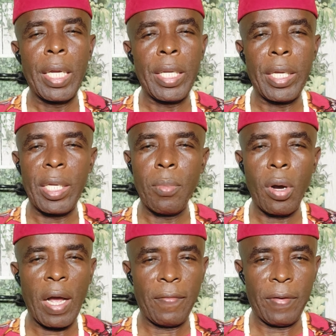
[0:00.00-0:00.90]
in the
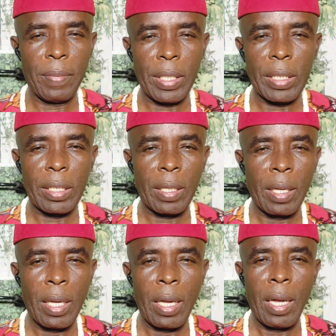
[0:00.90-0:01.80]
Igbo alphabets,
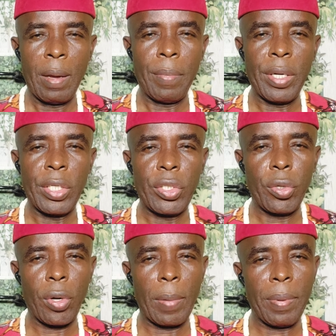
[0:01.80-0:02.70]
but it's
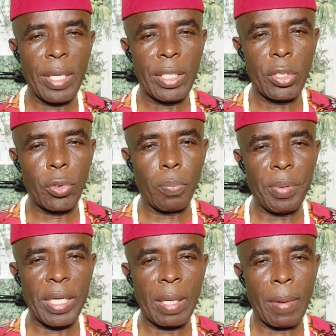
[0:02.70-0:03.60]
your ability to
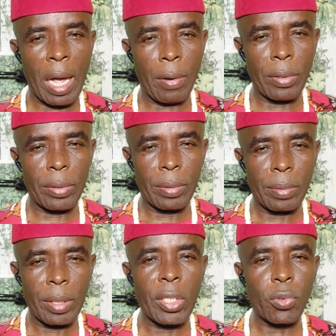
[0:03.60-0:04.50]
pick them out
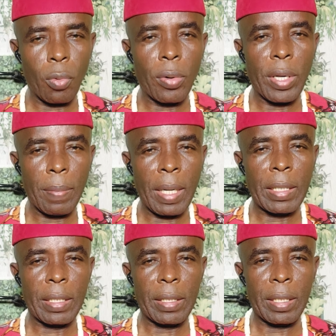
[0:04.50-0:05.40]
is what really
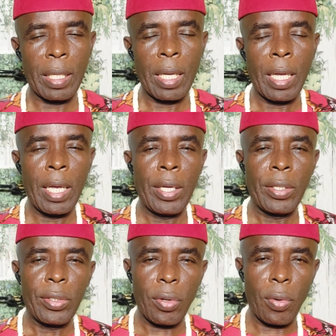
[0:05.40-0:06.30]
matters.
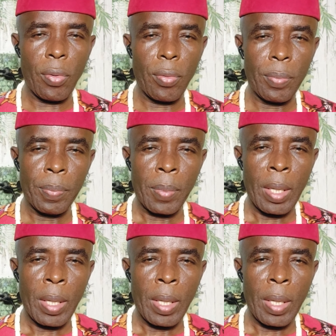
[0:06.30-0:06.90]
So,